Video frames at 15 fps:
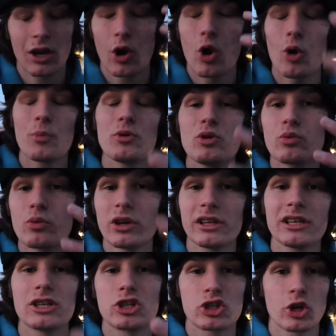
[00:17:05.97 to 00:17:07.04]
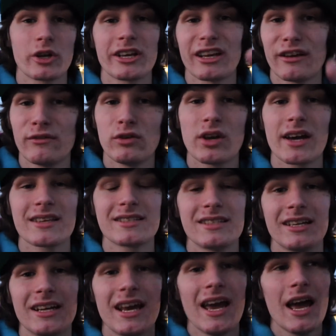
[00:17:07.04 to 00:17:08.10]
I hope you really enjoyed it. If you guys
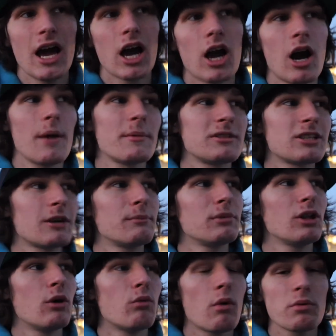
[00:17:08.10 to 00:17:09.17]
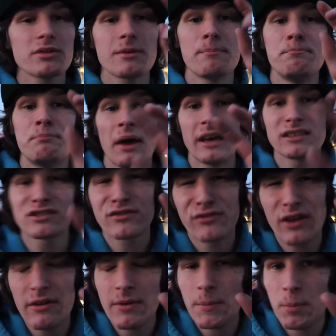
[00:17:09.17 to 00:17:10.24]
did, comment down below what was the best
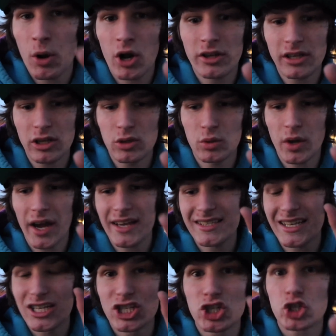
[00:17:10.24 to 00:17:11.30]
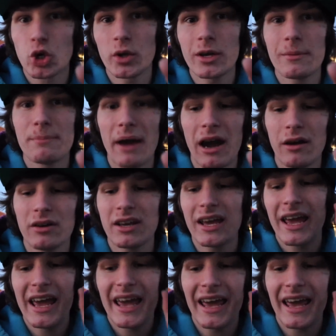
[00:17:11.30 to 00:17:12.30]
favorite part that you guys enjoyed about it.